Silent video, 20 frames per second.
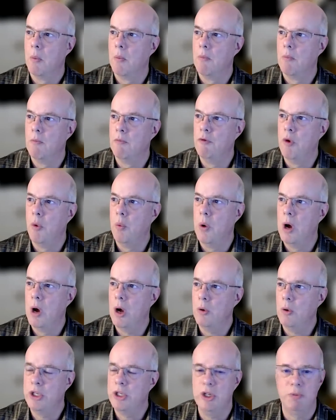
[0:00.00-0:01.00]

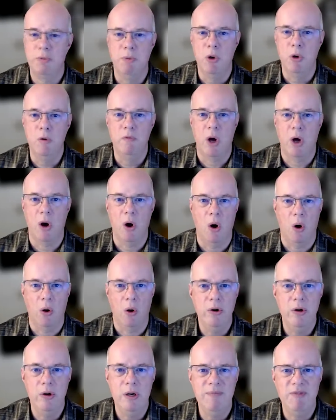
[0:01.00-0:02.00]
world has moved
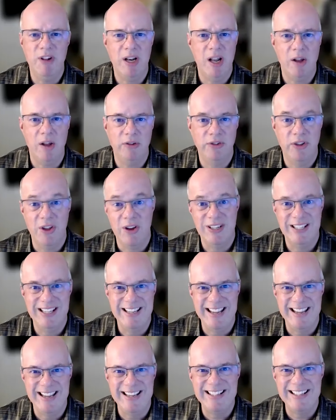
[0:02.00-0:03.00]
on in the last 30
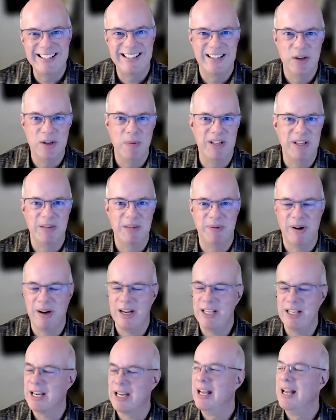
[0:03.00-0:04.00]
years. You'd be
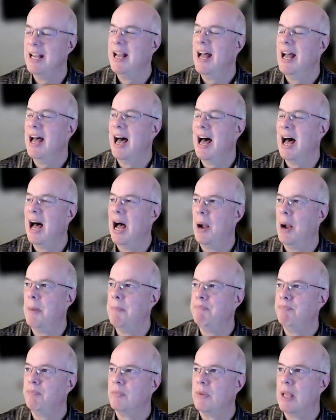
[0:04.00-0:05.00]
surprised.
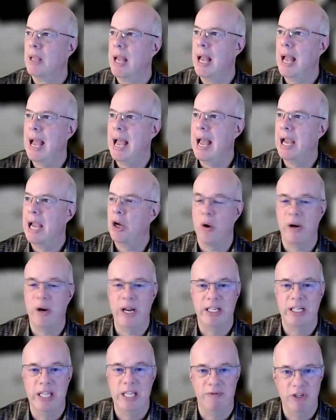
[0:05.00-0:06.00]
Our
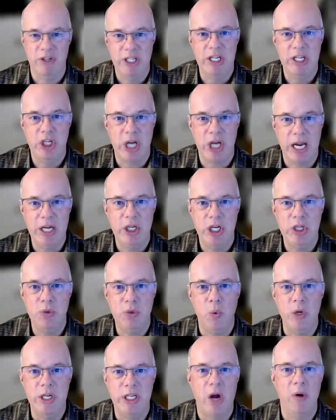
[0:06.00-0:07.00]
connectivity changes.
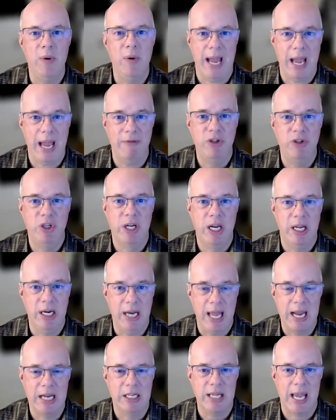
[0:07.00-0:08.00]
We don't have to
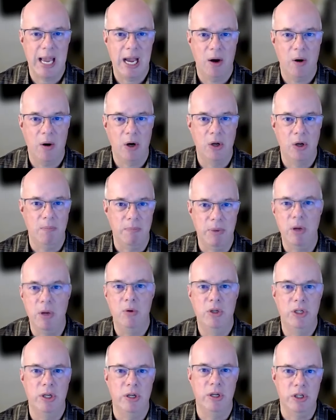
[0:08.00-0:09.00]
connect our
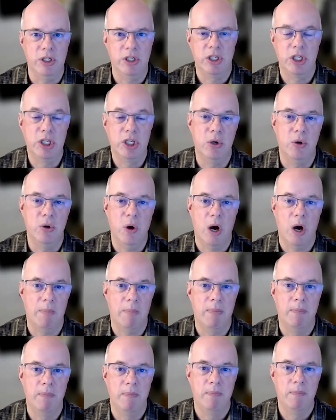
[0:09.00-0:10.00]
computers to our
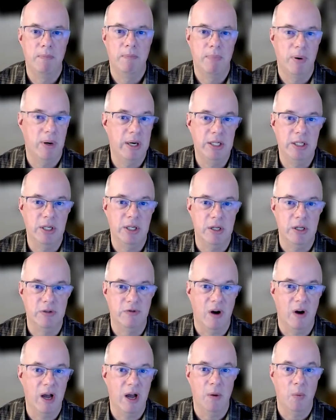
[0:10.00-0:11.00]
printers
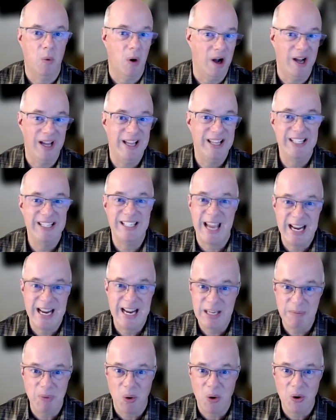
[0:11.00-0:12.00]
via wires
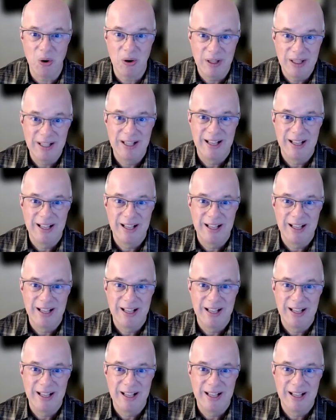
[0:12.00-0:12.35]
anymore.